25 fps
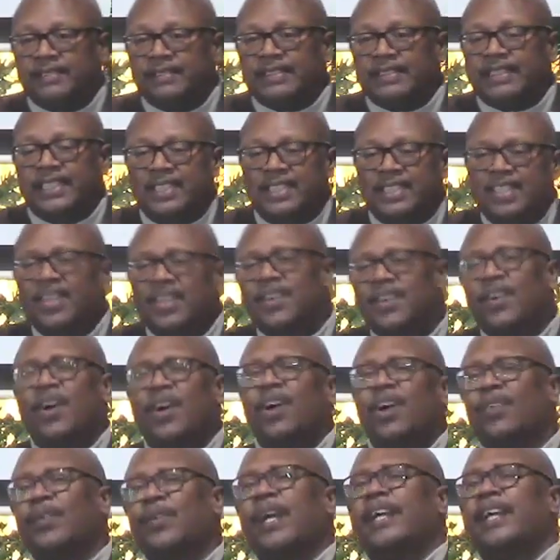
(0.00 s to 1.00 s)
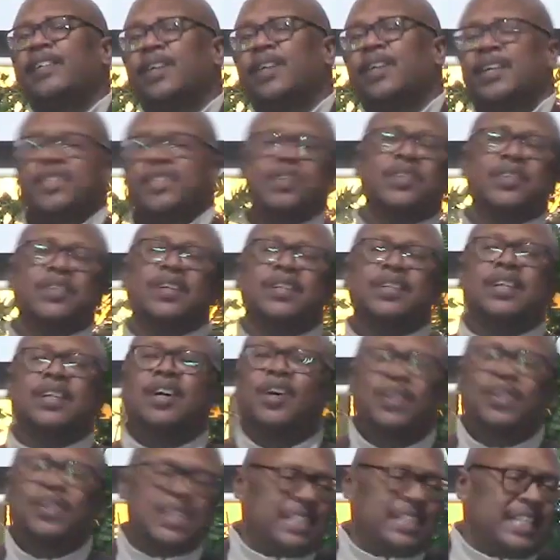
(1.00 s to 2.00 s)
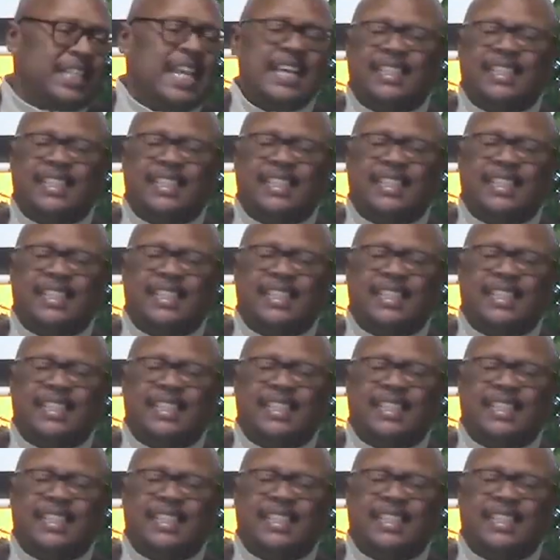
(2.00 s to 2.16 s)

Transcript: it was like, oh, all right, no,